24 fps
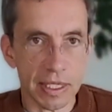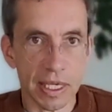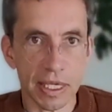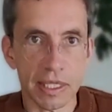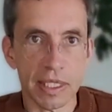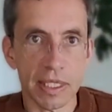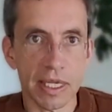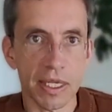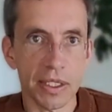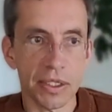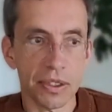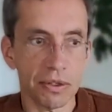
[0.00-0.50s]
as an
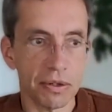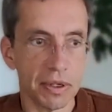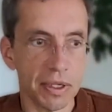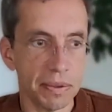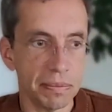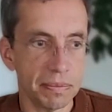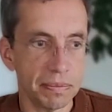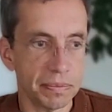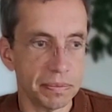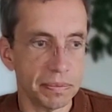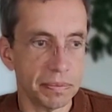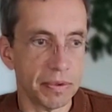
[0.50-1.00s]

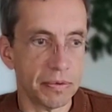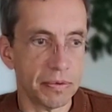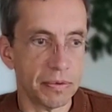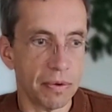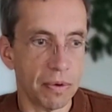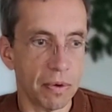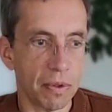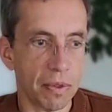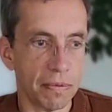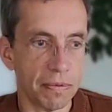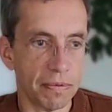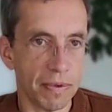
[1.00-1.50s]
accessory
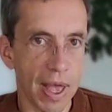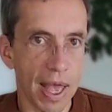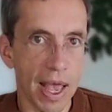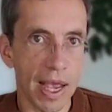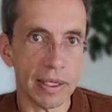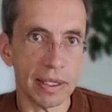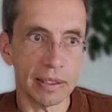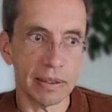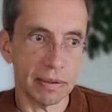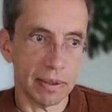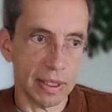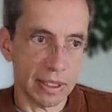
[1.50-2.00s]
before the
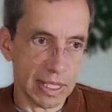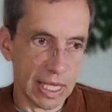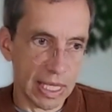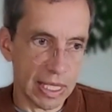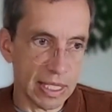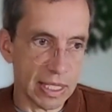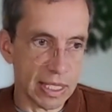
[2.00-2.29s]
fact,